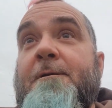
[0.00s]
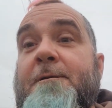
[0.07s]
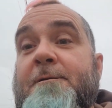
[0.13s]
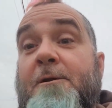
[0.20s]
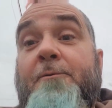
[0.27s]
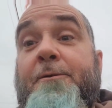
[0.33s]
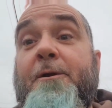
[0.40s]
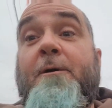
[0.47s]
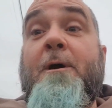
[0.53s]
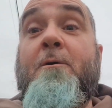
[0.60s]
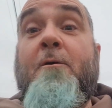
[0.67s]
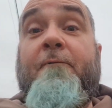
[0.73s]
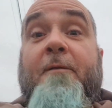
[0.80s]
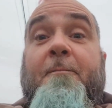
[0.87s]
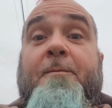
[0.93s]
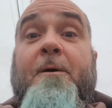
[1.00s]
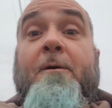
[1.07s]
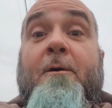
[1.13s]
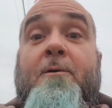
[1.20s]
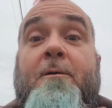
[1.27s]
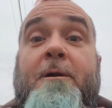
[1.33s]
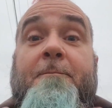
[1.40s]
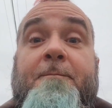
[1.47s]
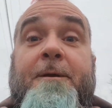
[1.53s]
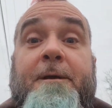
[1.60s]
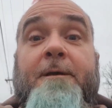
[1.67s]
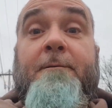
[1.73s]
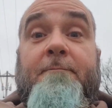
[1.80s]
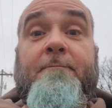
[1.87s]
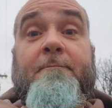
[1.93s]
So, I go over to the park quite a
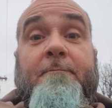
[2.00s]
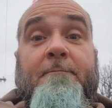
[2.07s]
bit,